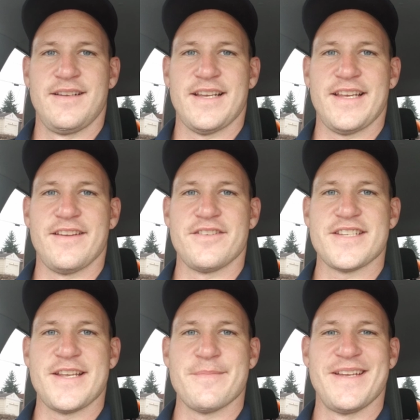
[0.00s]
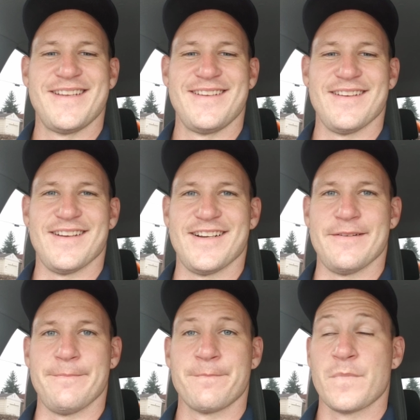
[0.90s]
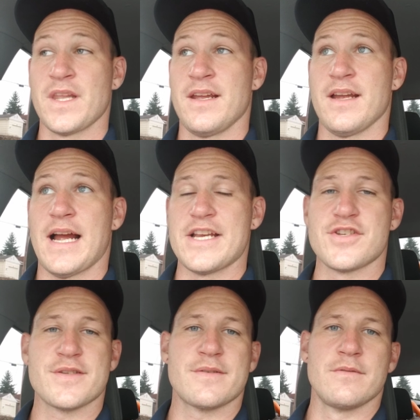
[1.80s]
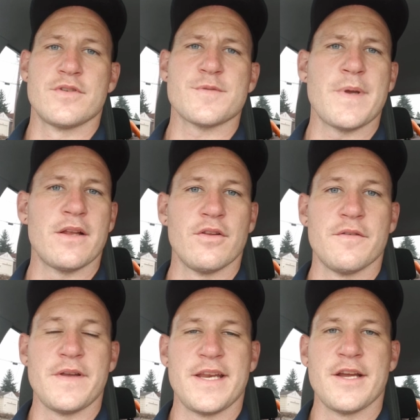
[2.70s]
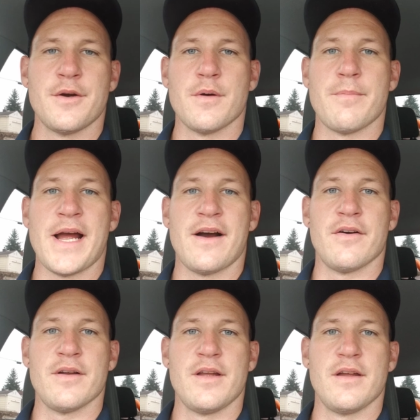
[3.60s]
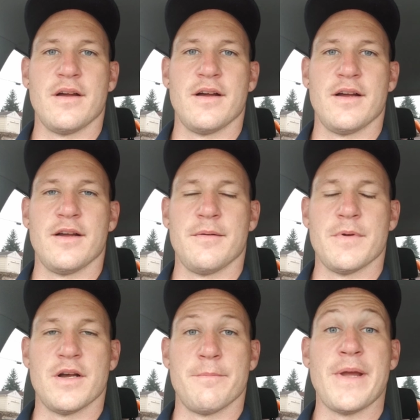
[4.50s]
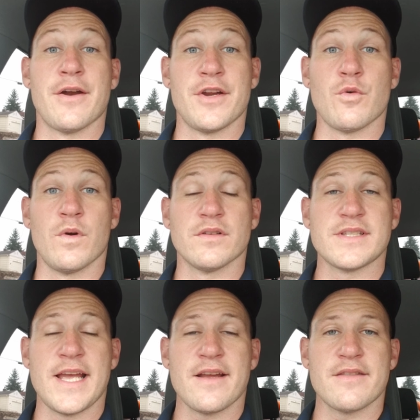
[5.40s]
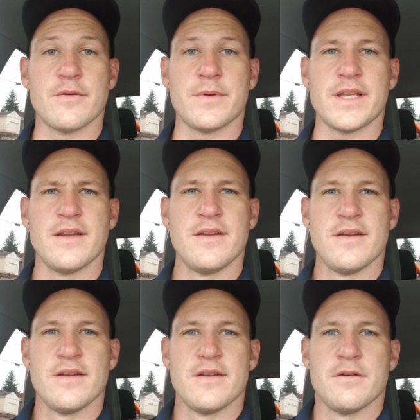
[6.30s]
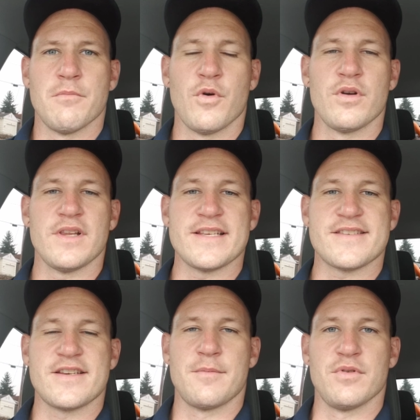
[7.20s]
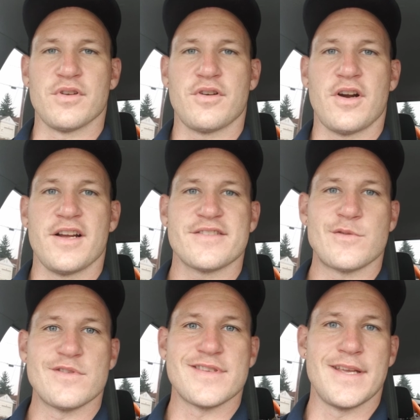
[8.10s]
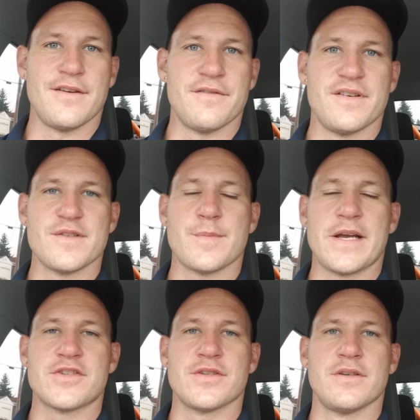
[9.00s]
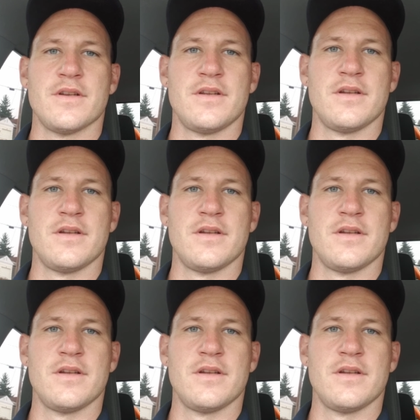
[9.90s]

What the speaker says: Hey there, team. I just made a little video about a buried oil tank that we more or less stumbled across towards the end of an inspection.